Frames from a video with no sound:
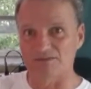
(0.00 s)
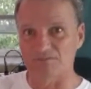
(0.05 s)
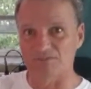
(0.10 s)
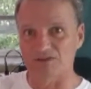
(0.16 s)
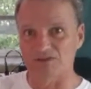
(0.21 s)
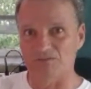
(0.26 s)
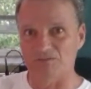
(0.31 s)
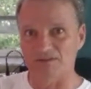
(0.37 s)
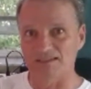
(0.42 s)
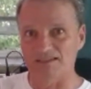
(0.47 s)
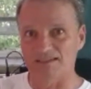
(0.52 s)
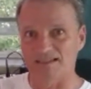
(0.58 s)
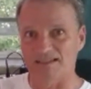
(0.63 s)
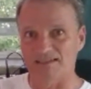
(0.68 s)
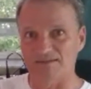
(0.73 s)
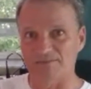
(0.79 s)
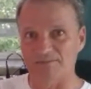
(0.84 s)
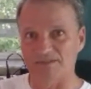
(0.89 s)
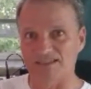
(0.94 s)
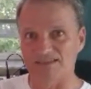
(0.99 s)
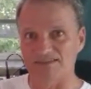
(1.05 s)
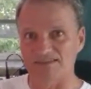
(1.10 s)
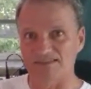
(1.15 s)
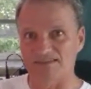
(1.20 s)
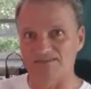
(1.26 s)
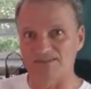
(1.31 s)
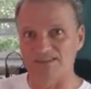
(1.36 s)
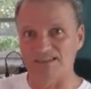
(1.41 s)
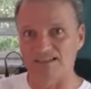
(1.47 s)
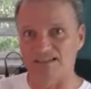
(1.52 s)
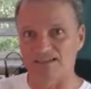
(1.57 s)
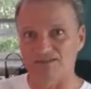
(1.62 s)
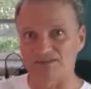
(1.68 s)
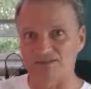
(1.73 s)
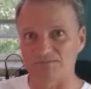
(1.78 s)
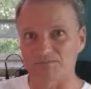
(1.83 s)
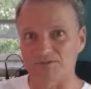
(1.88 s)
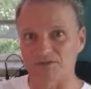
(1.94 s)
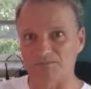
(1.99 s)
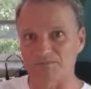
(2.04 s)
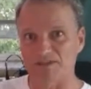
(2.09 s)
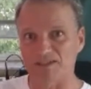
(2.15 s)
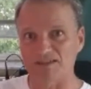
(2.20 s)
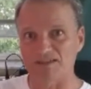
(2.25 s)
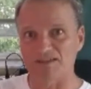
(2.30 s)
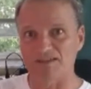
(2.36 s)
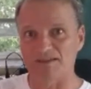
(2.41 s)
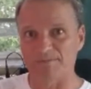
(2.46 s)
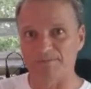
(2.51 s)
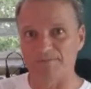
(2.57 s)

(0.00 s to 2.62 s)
the bill went down to about 70 dollars per month.